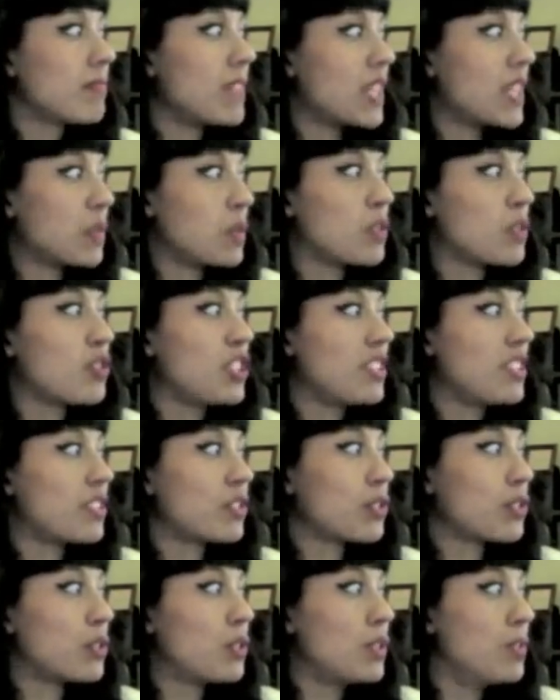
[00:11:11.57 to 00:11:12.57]
That's what
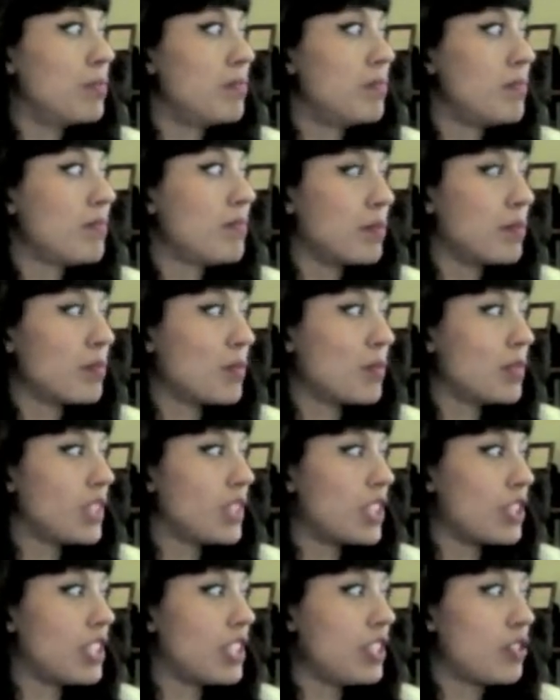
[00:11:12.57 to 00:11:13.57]
Jesus told them.
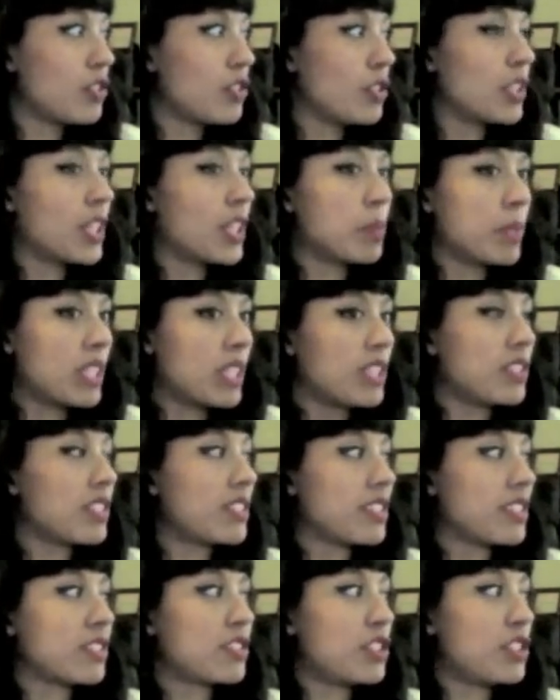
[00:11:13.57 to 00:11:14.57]
That he showed up and killed
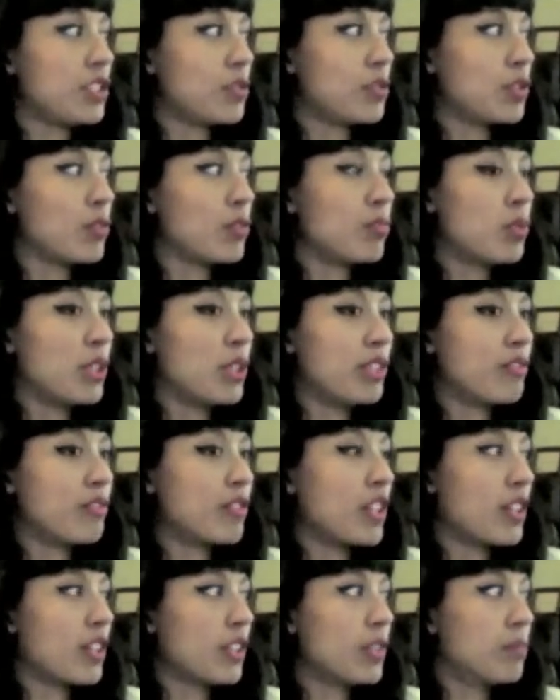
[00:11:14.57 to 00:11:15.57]
a 16-year-old boy in
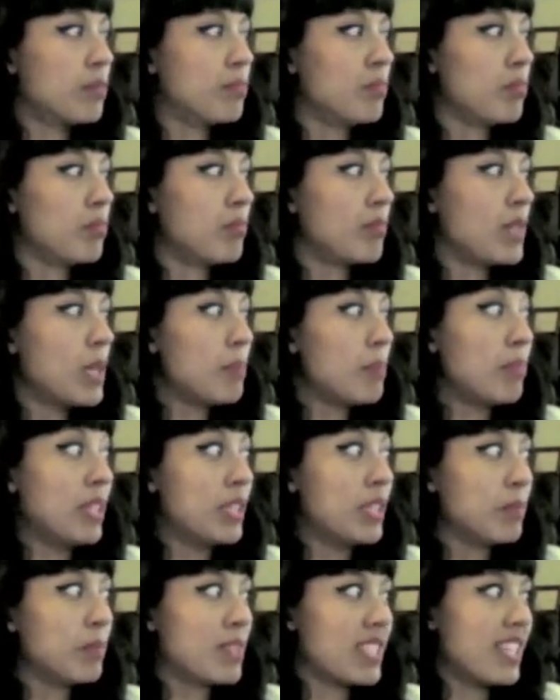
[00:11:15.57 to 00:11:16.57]
front of them.
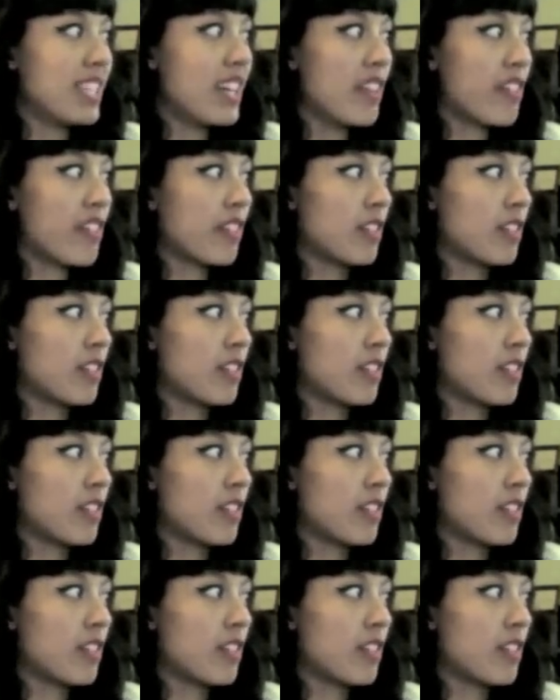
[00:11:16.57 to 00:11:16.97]
Beat him to death.